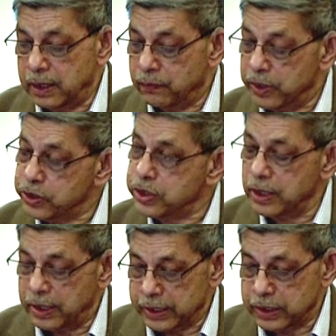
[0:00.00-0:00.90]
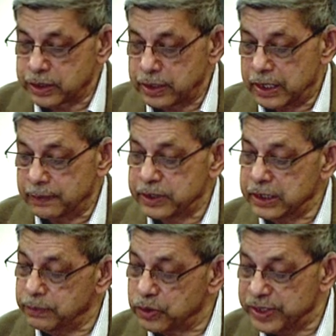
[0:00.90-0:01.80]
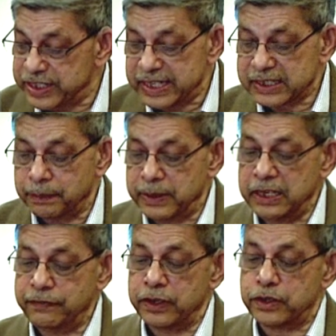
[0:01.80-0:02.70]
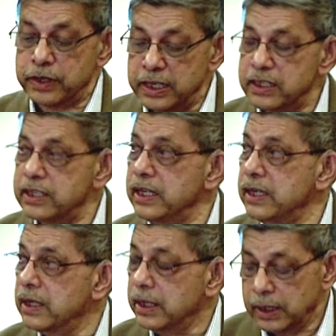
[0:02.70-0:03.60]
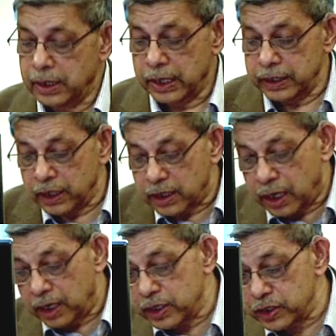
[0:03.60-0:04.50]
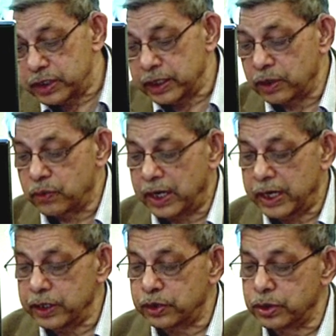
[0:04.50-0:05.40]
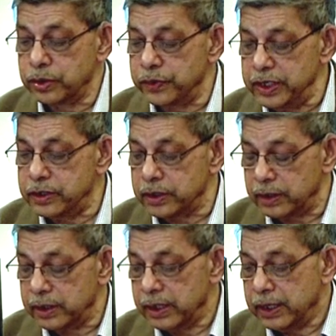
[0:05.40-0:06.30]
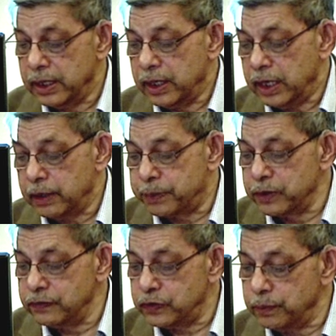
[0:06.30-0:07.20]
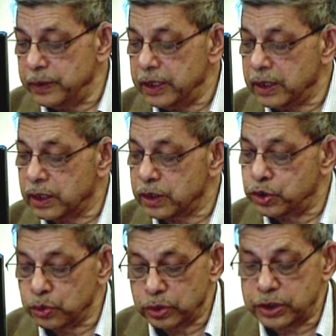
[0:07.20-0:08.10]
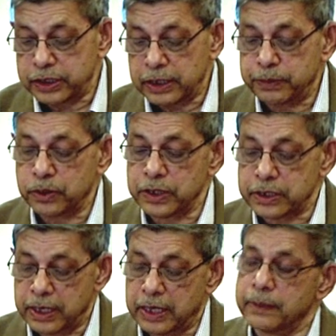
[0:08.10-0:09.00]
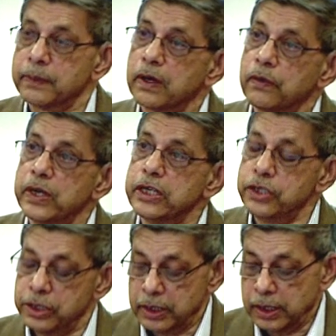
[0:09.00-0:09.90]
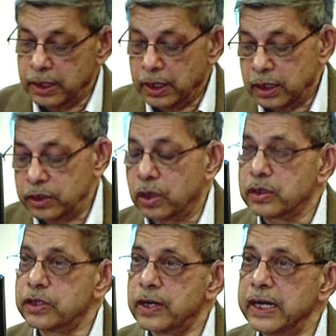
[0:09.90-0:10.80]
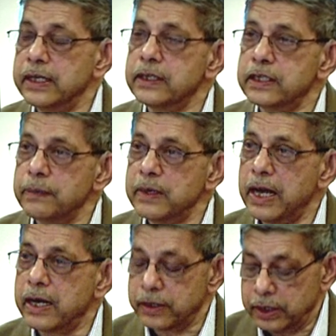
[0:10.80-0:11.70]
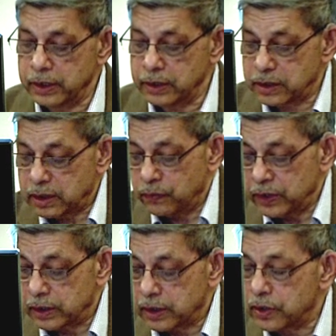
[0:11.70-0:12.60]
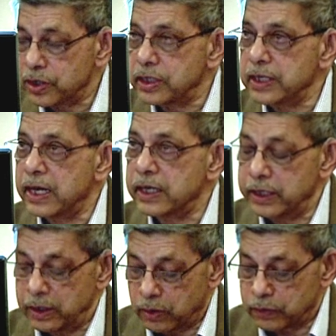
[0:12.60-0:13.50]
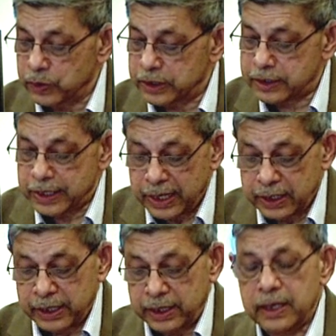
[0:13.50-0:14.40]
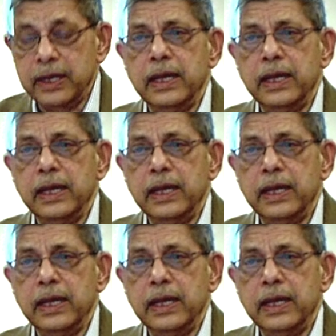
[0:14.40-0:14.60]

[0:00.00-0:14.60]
which, like Islam, seemed to reject the belief in Trinity and encouraged inquiry through reason. It proved to be a short step to Islam, which, doctrinal similarities with Christianity notwithstanding,